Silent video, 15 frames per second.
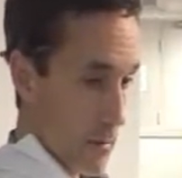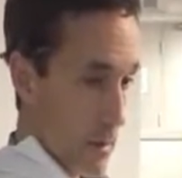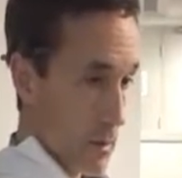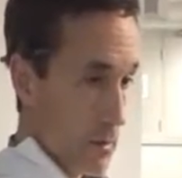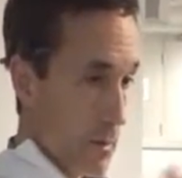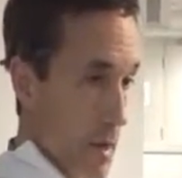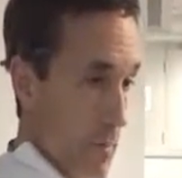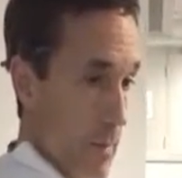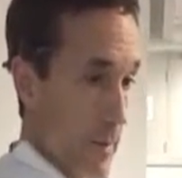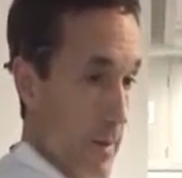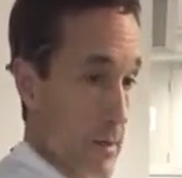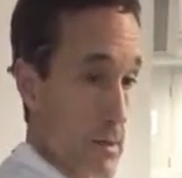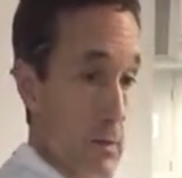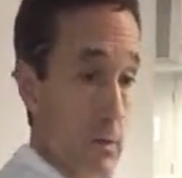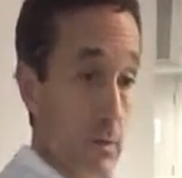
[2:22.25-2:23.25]
You can do that maybe
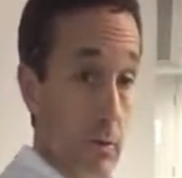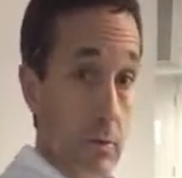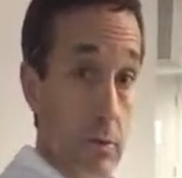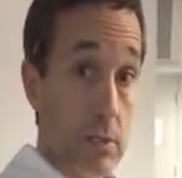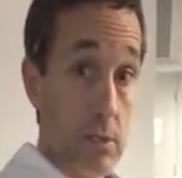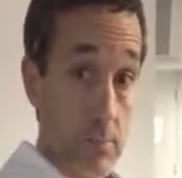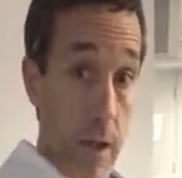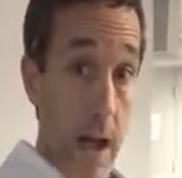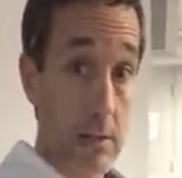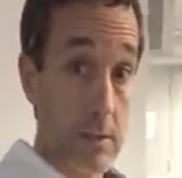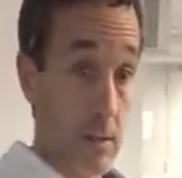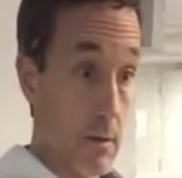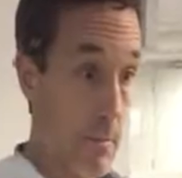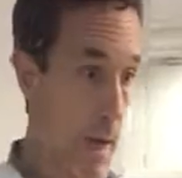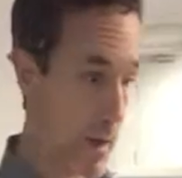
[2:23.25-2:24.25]
2 or 3 spots
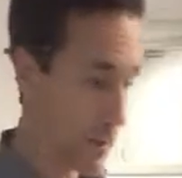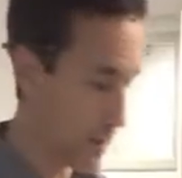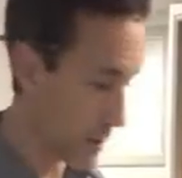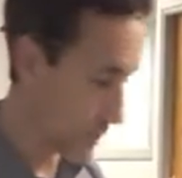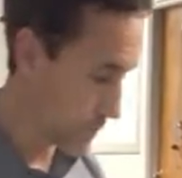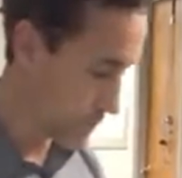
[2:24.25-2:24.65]
in the back there,